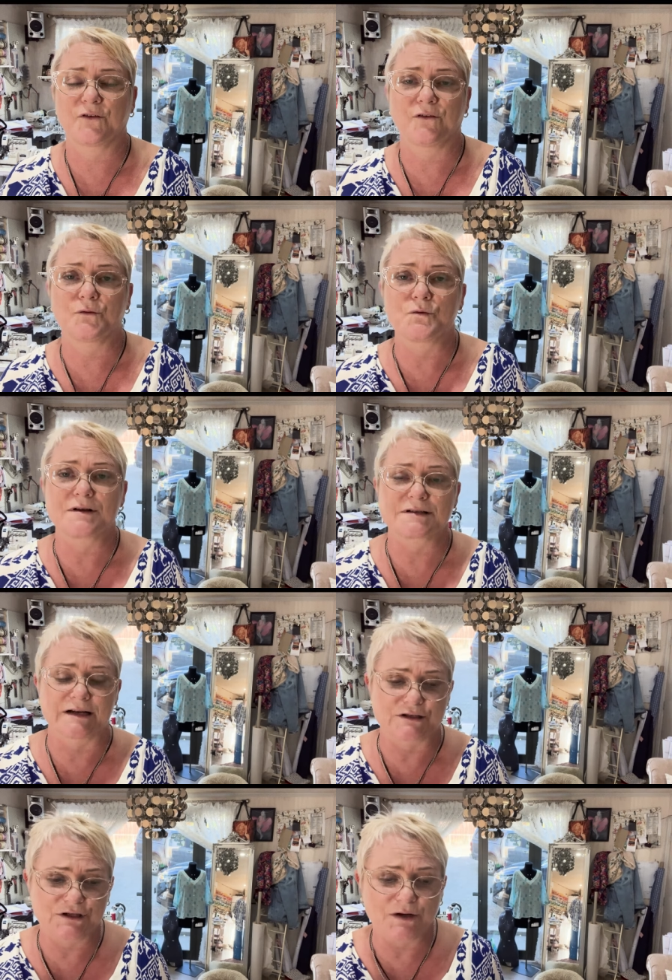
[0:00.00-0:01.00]
since August
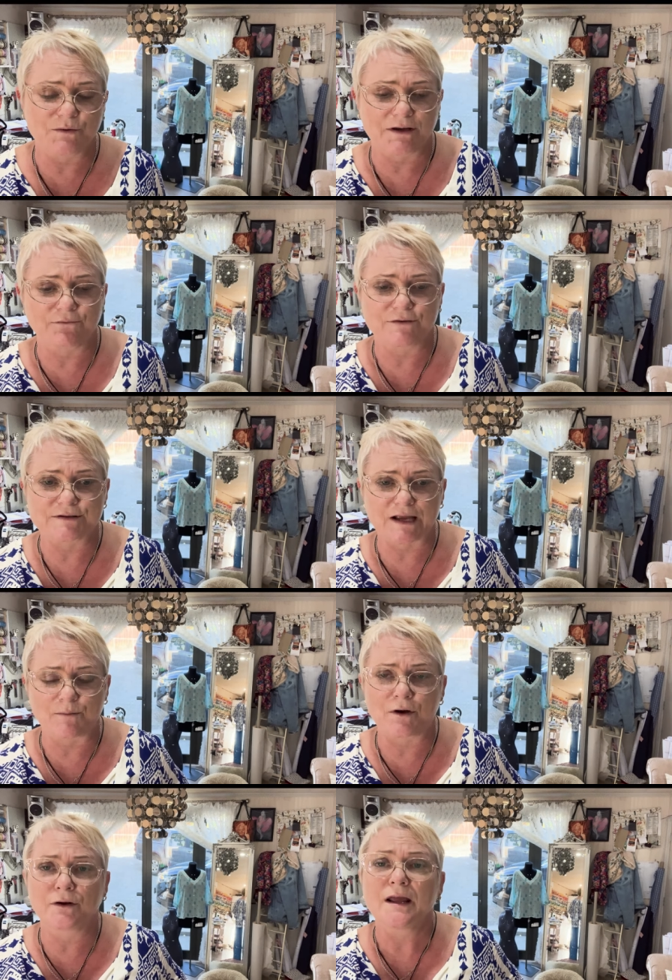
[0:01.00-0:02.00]
last year when I first
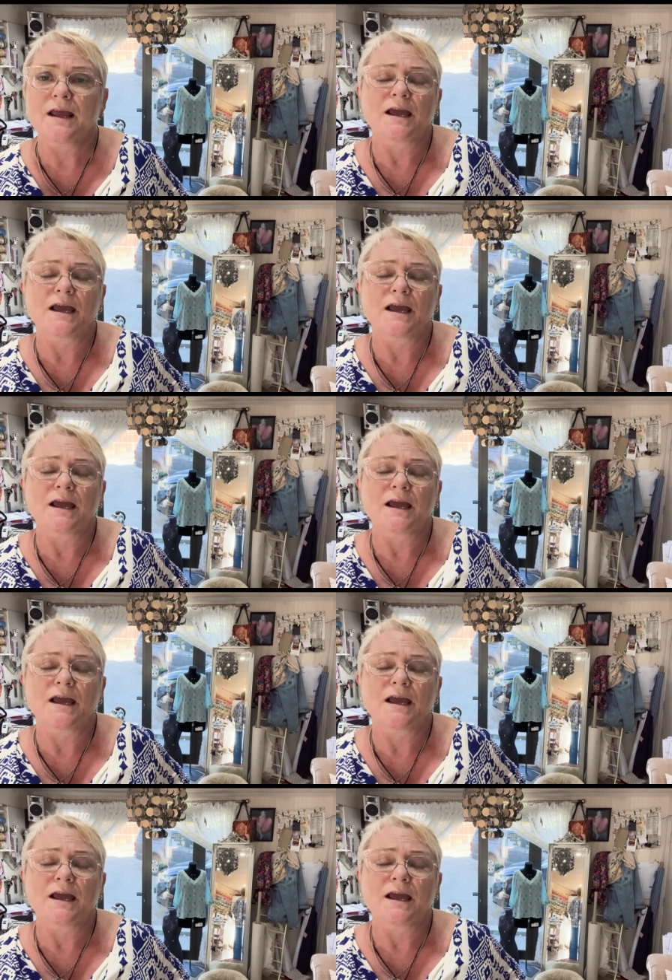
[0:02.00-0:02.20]
came on,